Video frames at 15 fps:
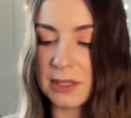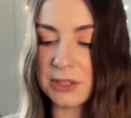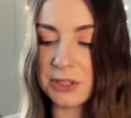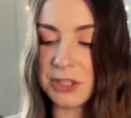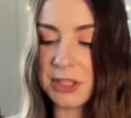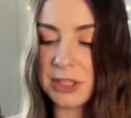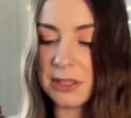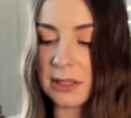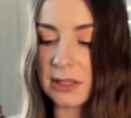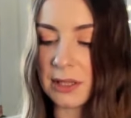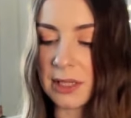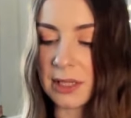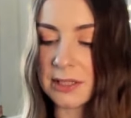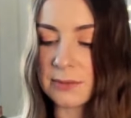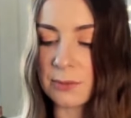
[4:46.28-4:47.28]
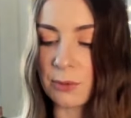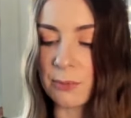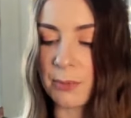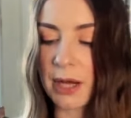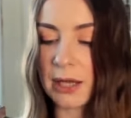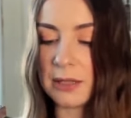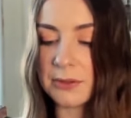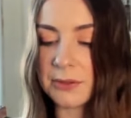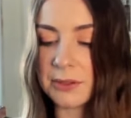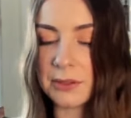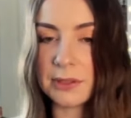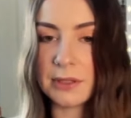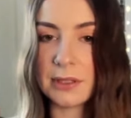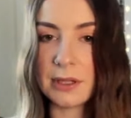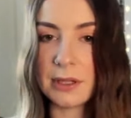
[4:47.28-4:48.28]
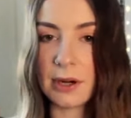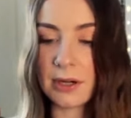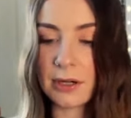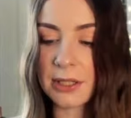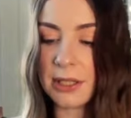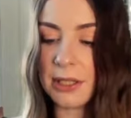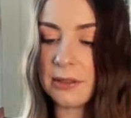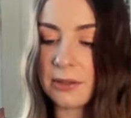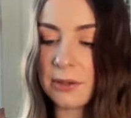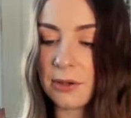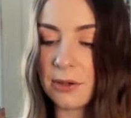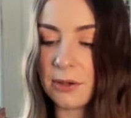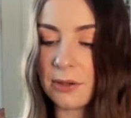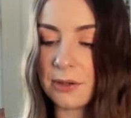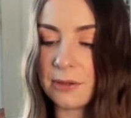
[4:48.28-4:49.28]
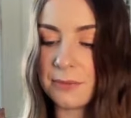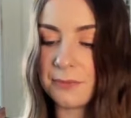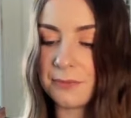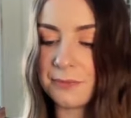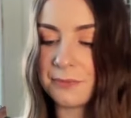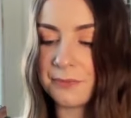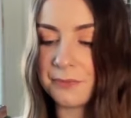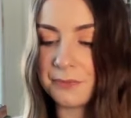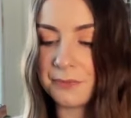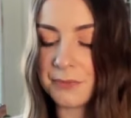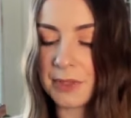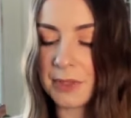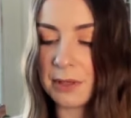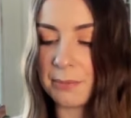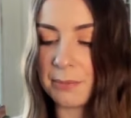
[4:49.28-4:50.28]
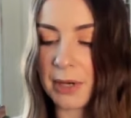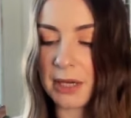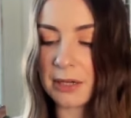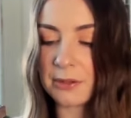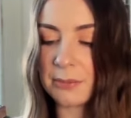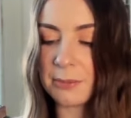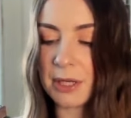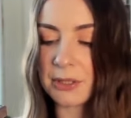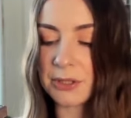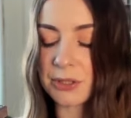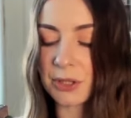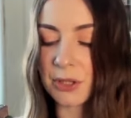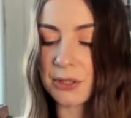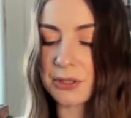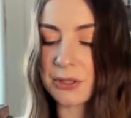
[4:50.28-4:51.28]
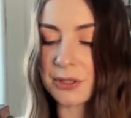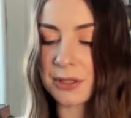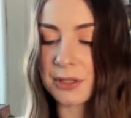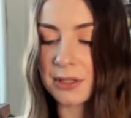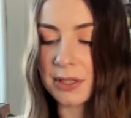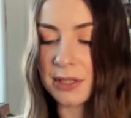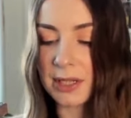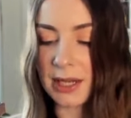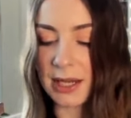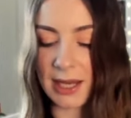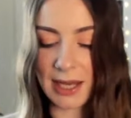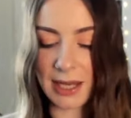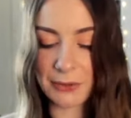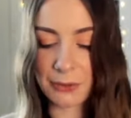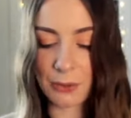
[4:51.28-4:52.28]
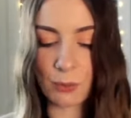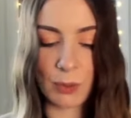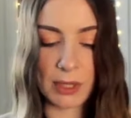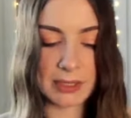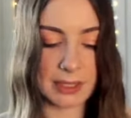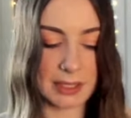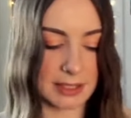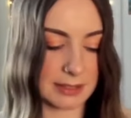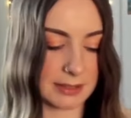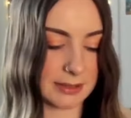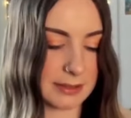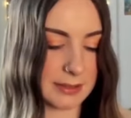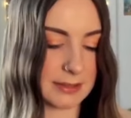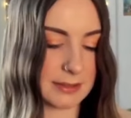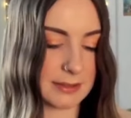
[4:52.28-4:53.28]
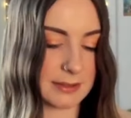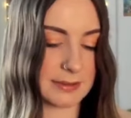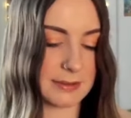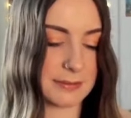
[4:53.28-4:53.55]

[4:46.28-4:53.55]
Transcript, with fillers: Jain, the Lightsworn Paladin, Arcana Call, Battery Man Charger, and the Wetlands.